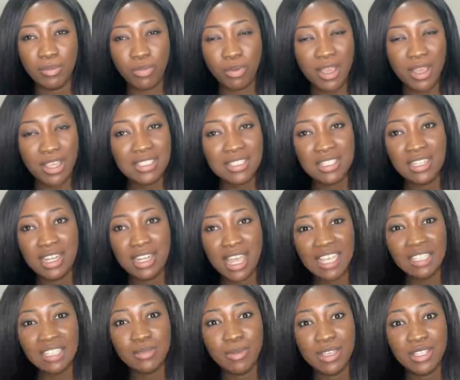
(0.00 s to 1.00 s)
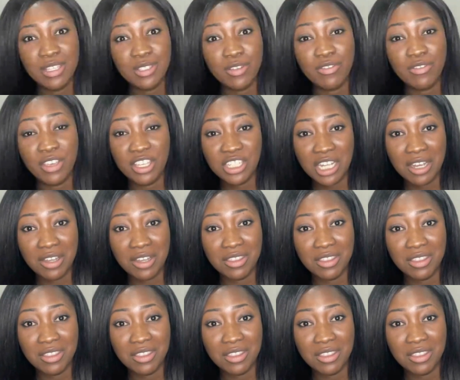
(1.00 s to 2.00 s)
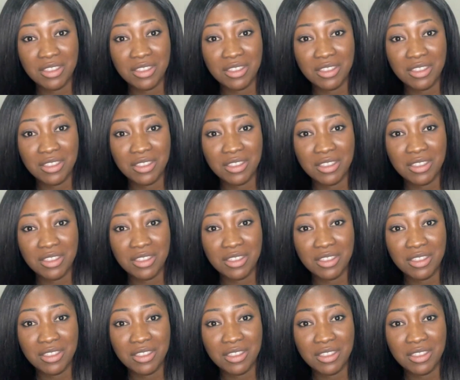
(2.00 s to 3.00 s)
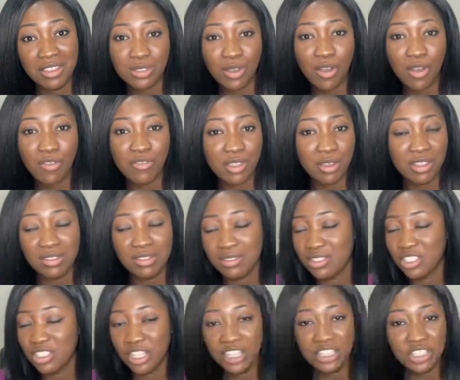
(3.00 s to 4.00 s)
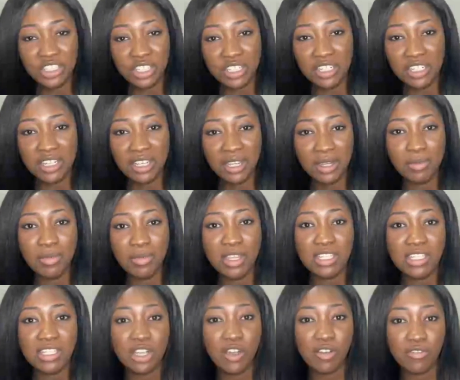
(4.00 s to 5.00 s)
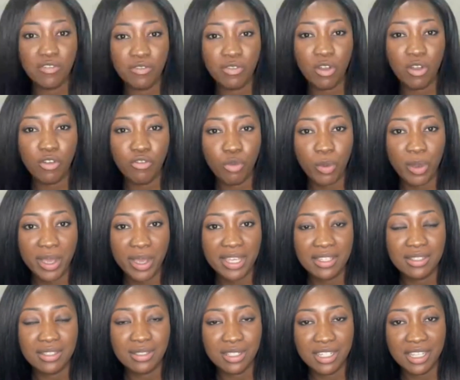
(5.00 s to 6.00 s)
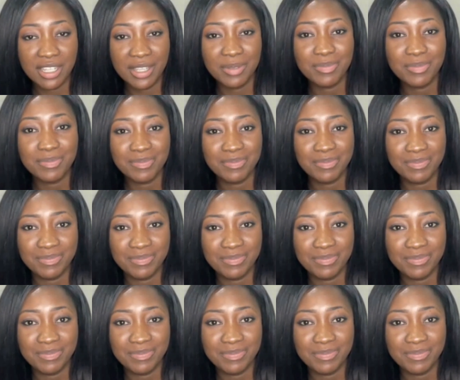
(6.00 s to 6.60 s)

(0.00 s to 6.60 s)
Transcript: pressing aspects of HR that are coming up because of the changing nature of work today.